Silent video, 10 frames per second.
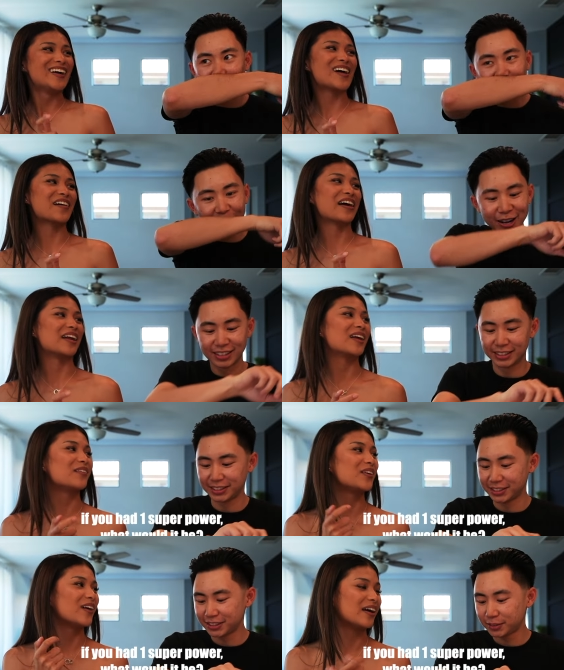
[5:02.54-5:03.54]
Speaker 1: All right. If
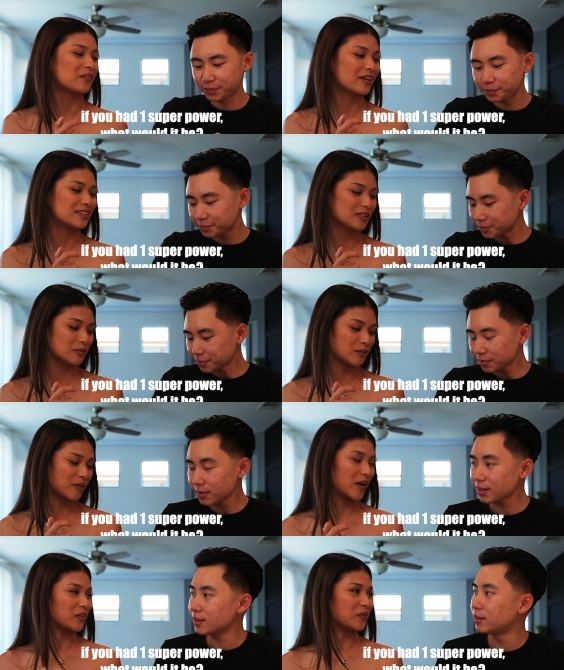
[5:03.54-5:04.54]
you had one
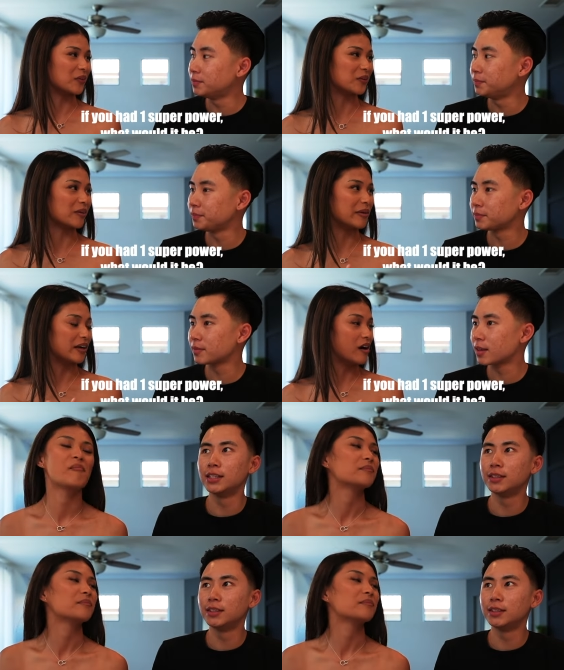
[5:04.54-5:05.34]
superpower, what would it be?